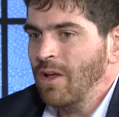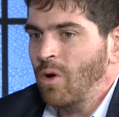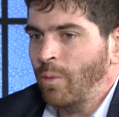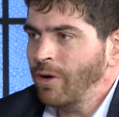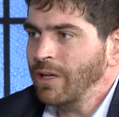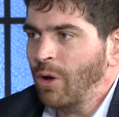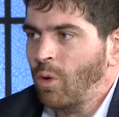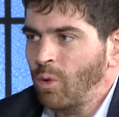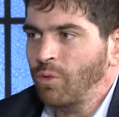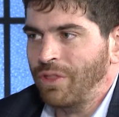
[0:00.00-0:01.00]
We already
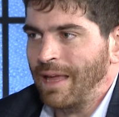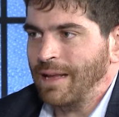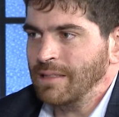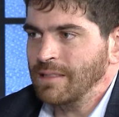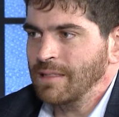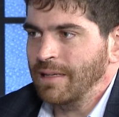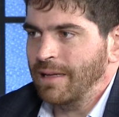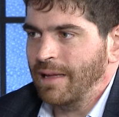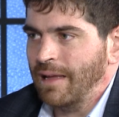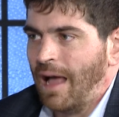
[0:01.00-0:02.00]
hold things
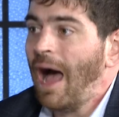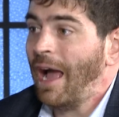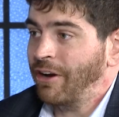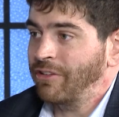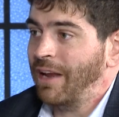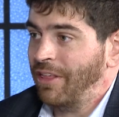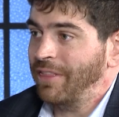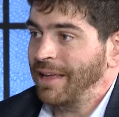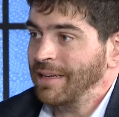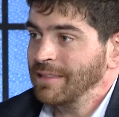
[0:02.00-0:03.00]
higher than other
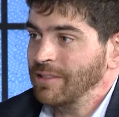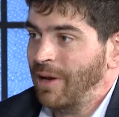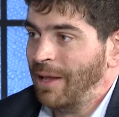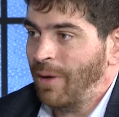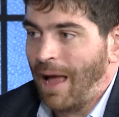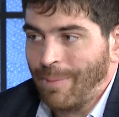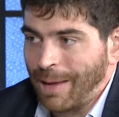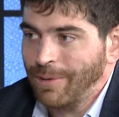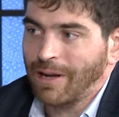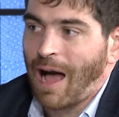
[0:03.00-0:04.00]
things, right? I'm
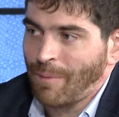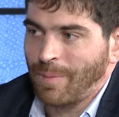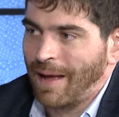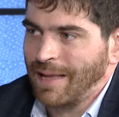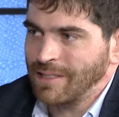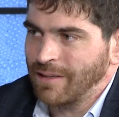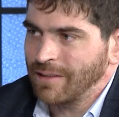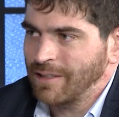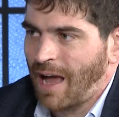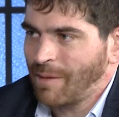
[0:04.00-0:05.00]
able to compromise
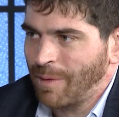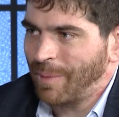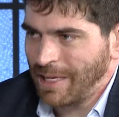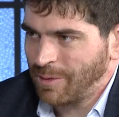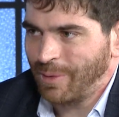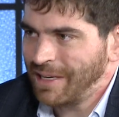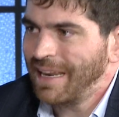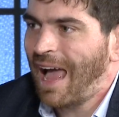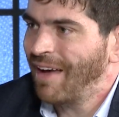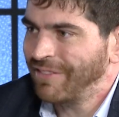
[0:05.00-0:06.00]
talking about baseball. We can have